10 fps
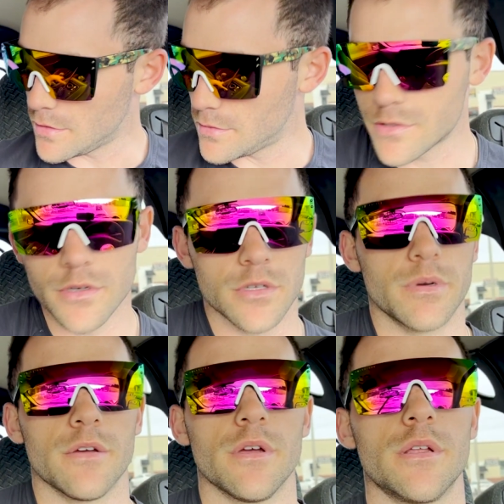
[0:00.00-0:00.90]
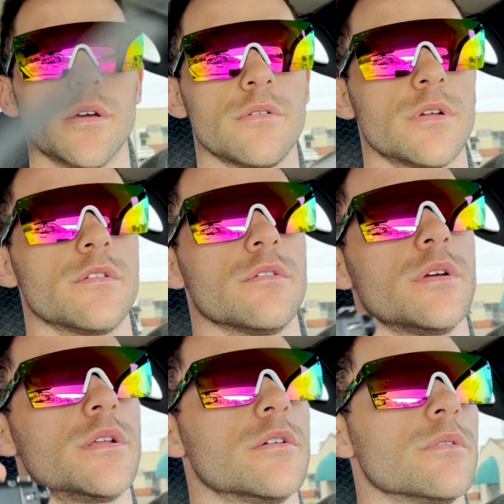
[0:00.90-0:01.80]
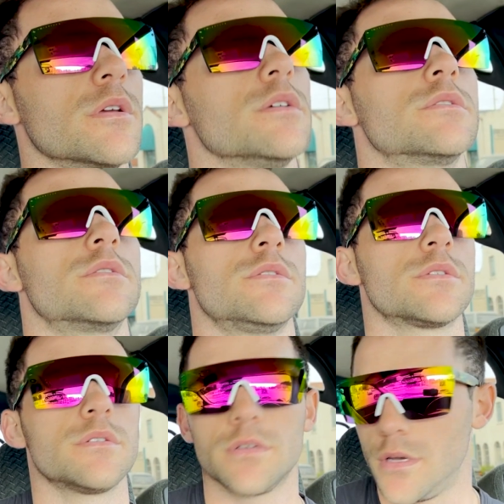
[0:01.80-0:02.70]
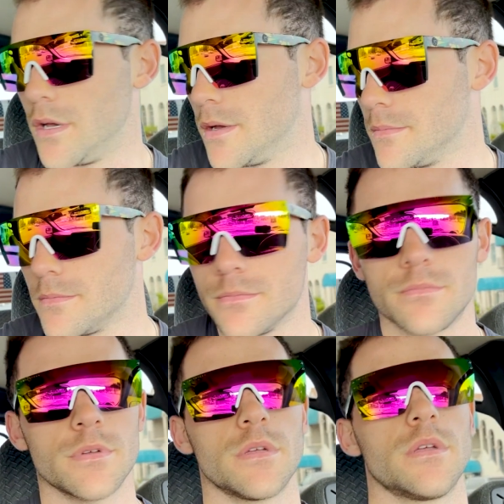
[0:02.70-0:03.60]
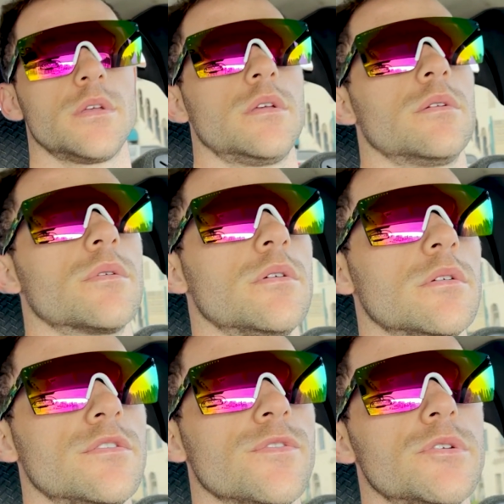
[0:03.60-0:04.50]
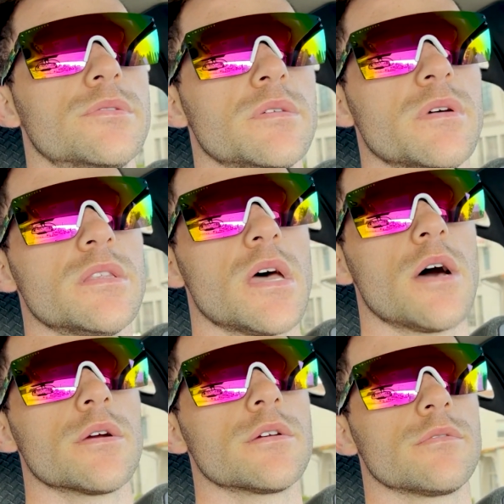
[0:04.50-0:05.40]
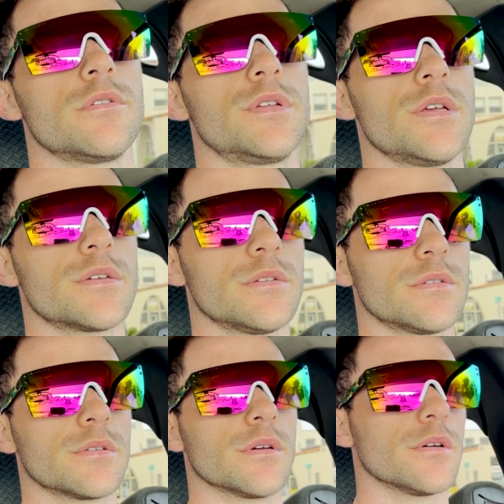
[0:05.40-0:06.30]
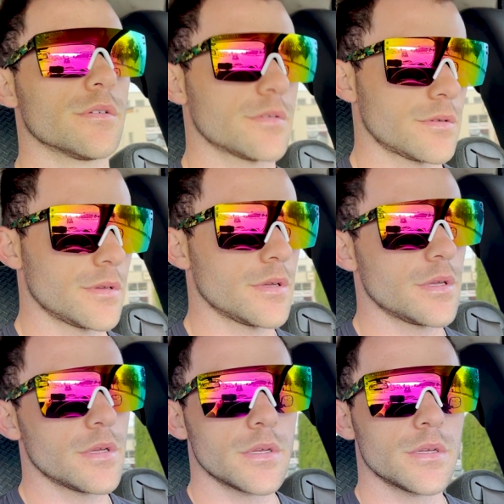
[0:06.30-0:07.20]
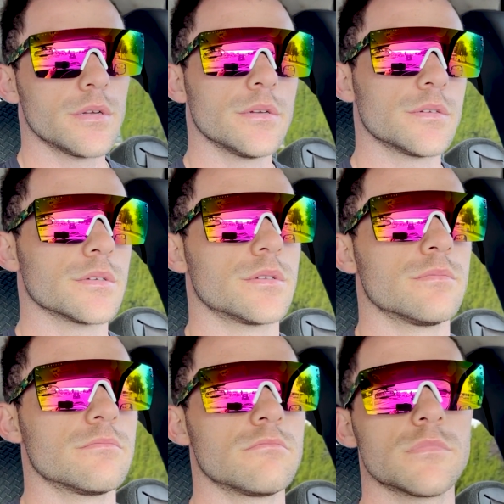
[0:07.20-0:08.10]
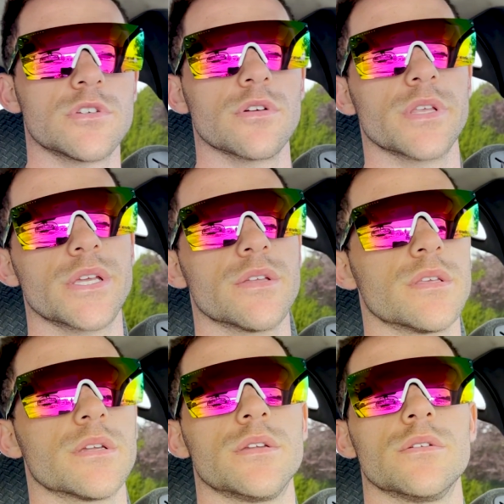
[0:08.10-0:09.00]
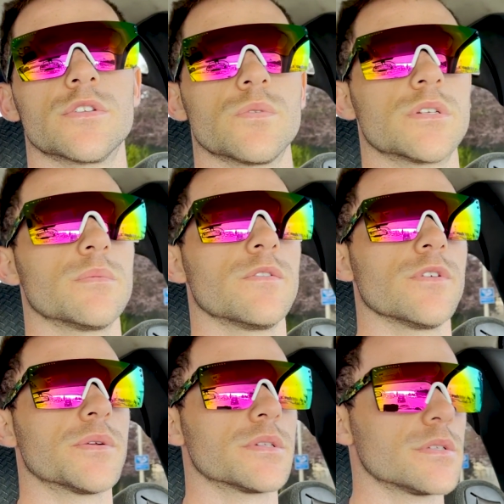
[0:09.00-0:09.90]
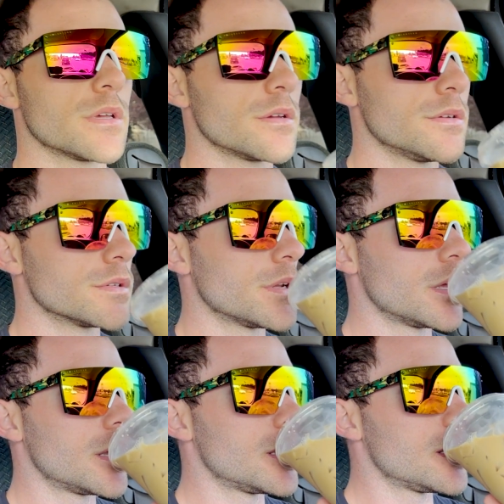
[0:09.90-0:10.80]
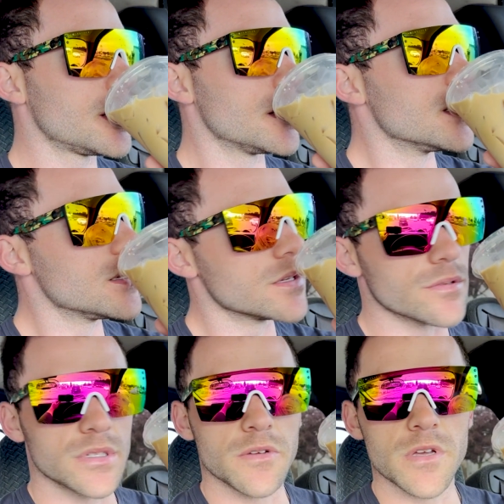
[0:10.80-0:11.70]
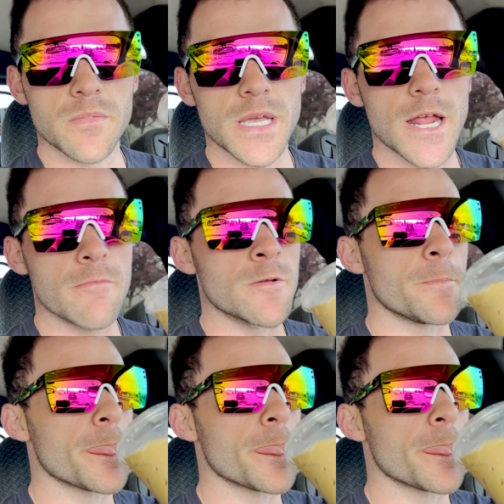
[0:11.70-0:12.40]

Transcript: Strictly by radio, whatever radio we're guys is using. We're going frequency by the hour rotation, so just generally a good thing to do to switch up the frequencies that you're using. We'll see if we can make it happen.